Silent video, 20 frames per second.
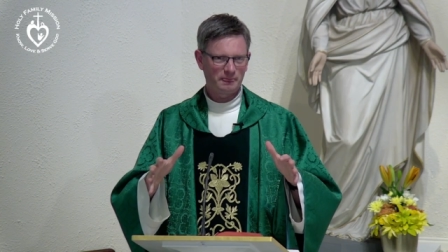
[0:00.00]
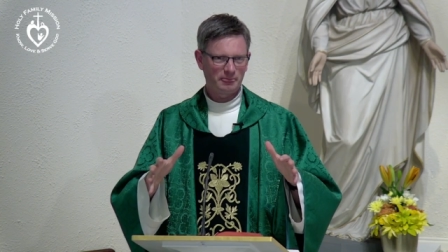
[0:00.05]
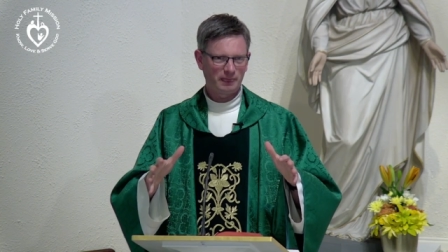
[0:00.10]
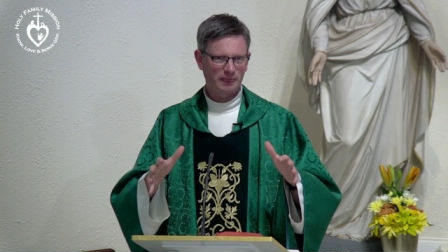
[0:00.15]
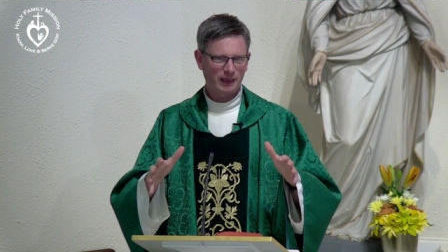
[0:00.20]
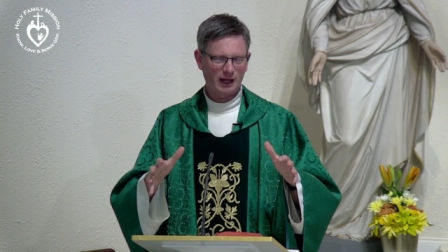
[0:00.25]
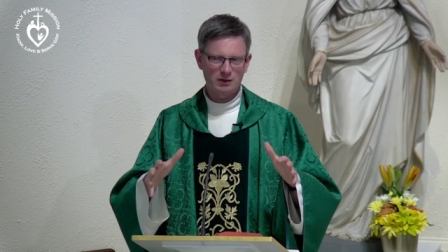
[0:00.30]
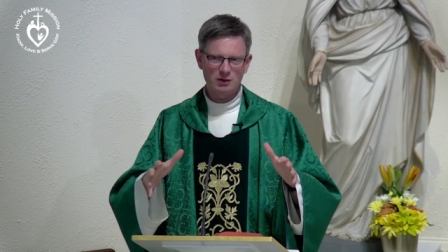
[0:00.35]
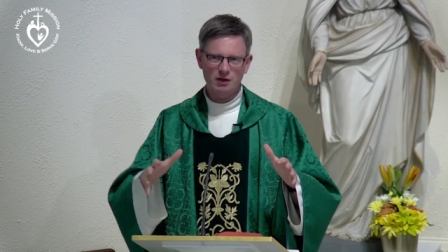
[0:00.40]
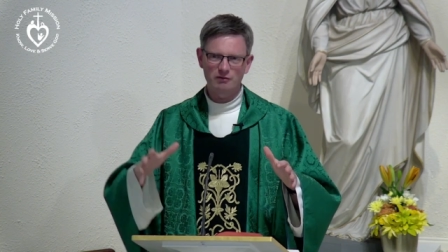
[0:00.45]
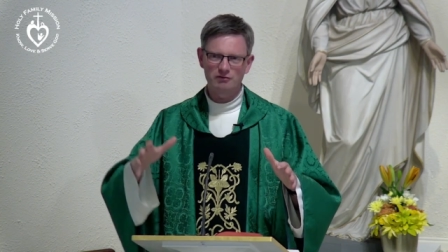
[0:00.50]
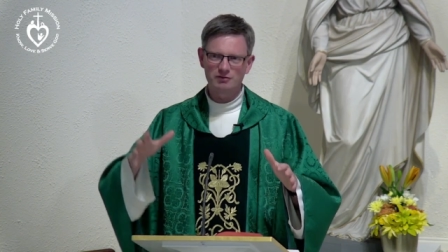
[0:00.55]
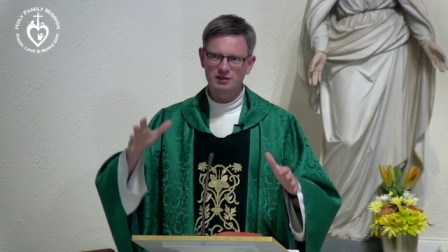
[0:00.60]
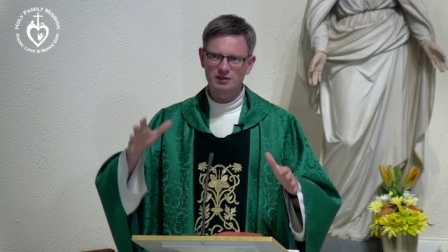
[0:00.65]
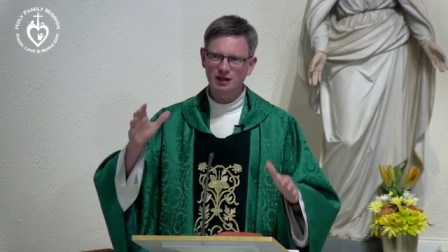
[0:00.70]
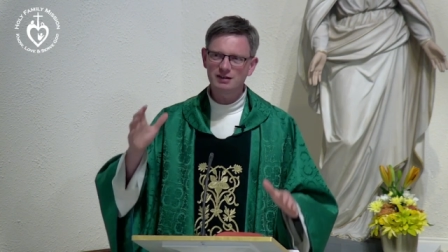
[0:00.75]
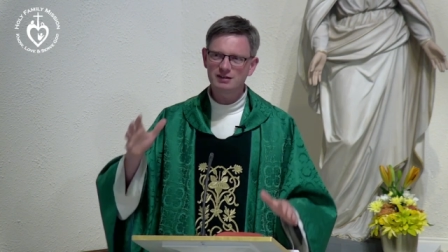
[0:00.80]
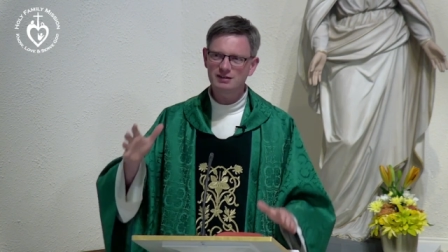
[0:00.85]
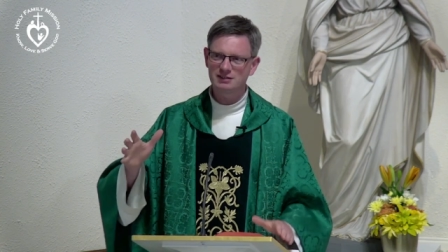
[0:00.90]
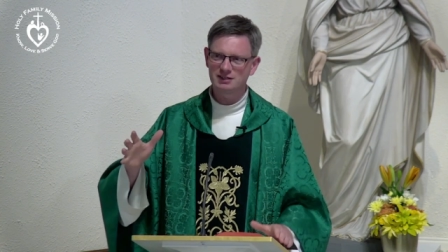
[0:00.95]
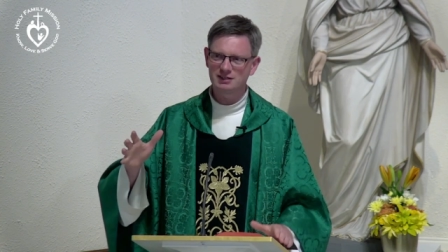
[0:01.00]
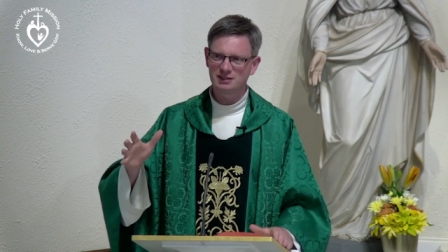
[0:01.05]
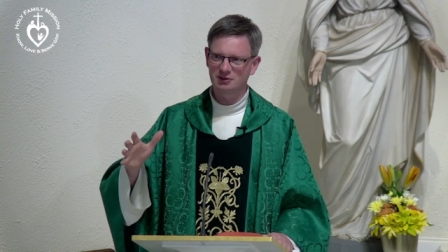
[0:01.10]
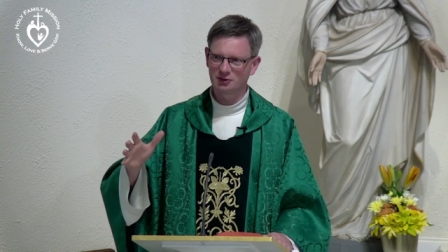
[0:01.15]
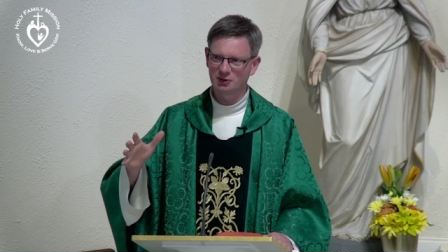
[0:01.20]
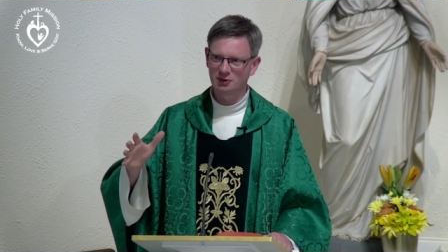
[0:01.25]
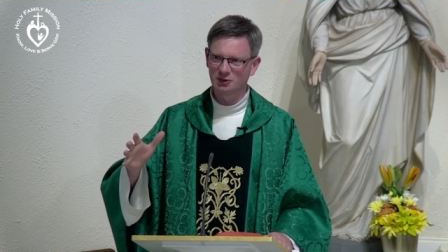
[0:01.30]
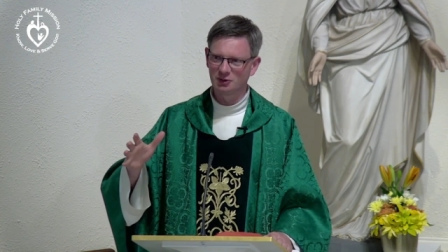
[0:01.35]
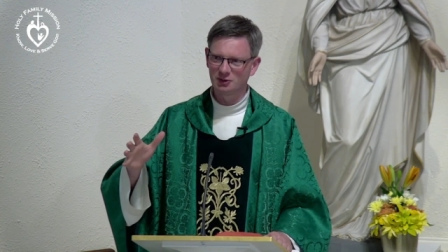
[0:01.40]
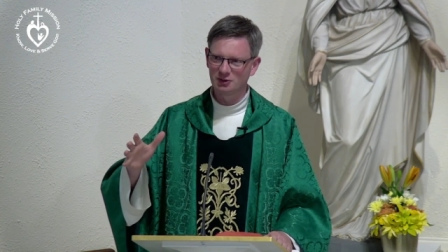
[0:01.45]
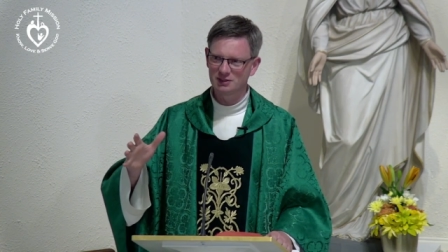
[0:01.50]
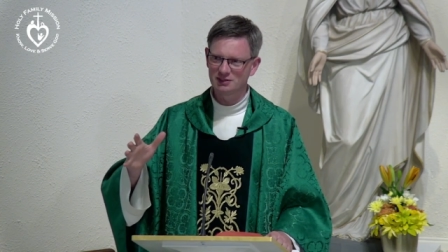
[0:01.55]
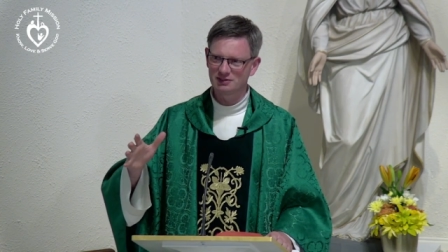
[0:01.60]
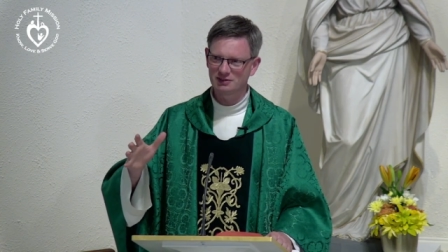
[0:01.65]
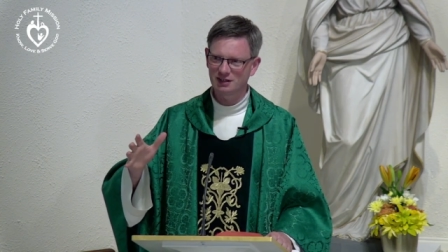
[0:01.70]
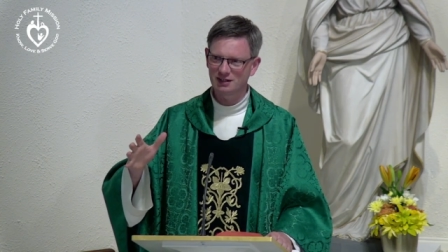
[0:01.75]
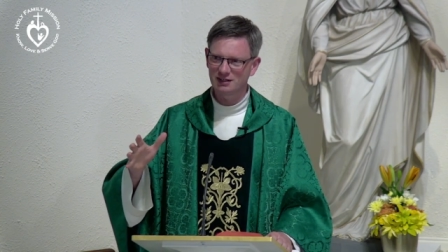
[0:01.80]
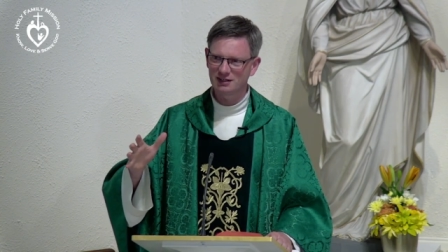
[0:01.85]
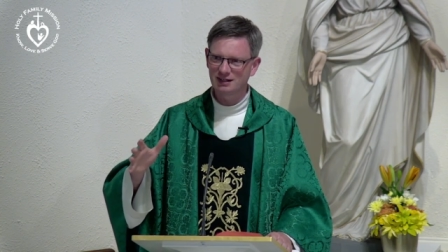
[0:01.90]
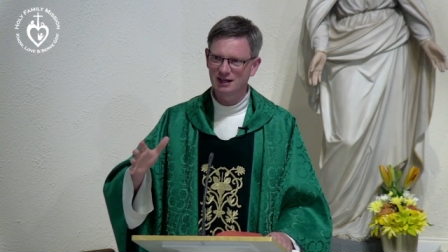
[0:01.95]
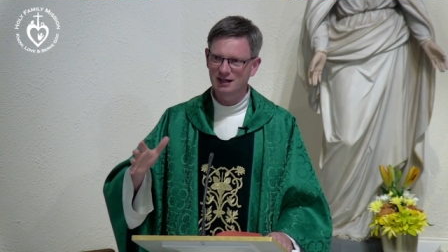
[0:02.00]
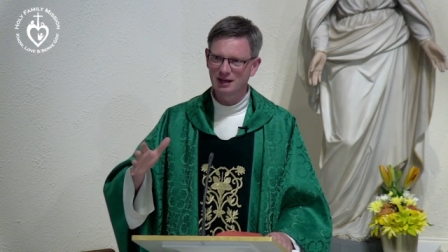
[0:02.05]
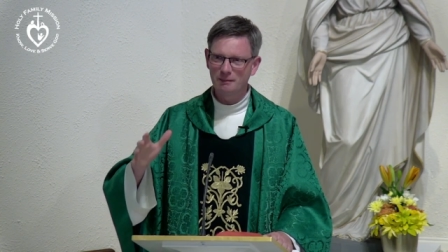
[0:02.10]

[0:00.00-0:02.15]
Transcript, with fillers: And you have ninety-year-olds, right,